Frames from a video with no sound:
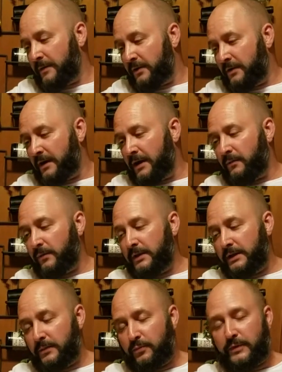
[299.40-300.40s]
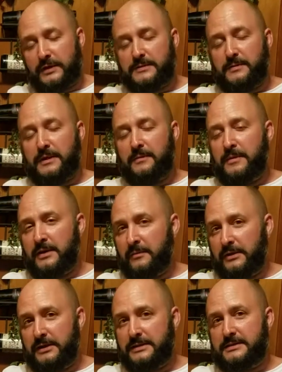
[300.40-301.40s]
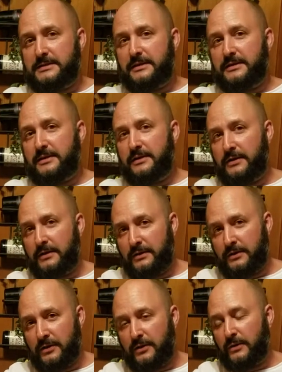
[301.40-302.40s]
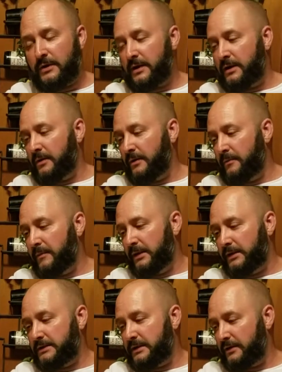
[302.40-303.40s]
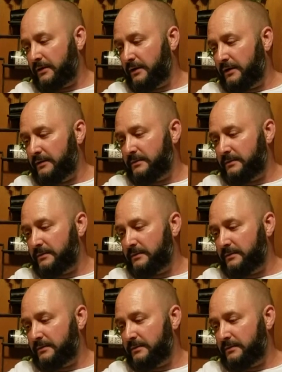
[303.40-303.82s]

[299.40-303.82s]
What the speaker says: Women are not really impressed by the minimalistic, kind of military